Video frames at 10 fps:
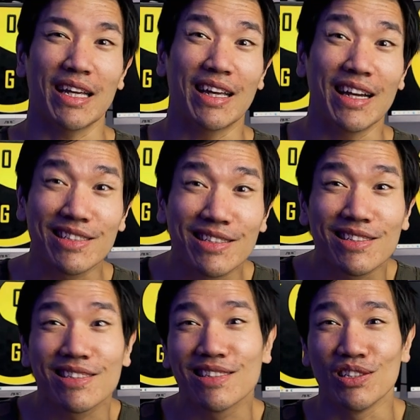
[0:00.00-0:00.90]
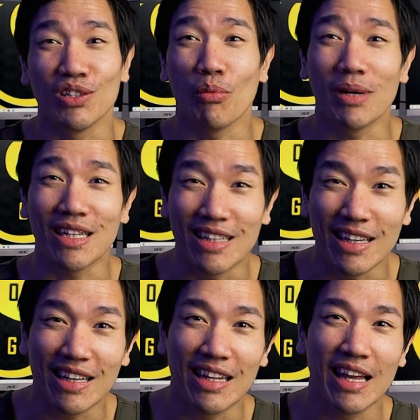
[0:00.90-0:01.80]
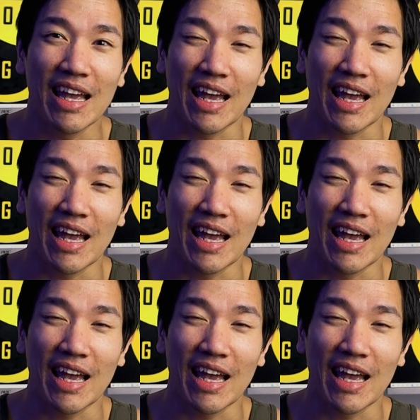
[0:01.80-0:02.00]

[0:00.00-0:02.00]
I guess nobody did.